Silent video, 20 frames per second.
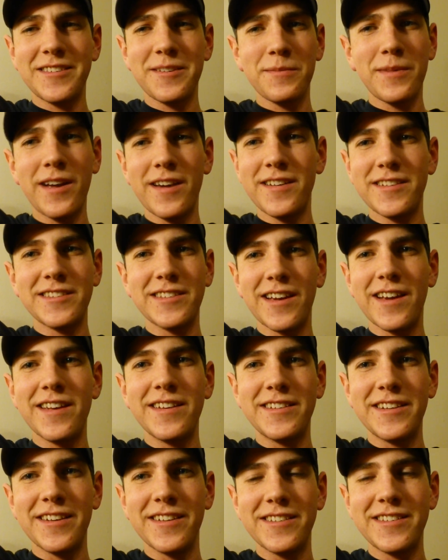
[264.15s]
some kind of
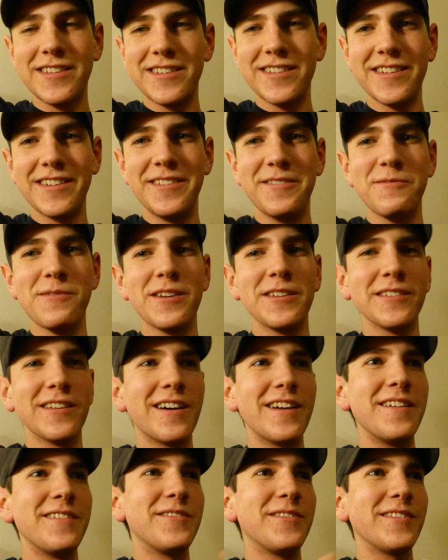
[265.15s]
scientist in real
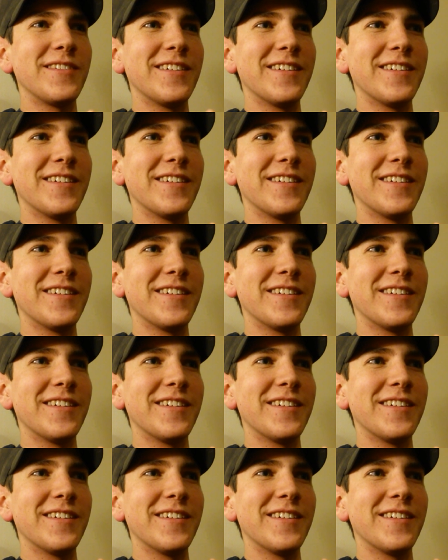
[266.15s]
life,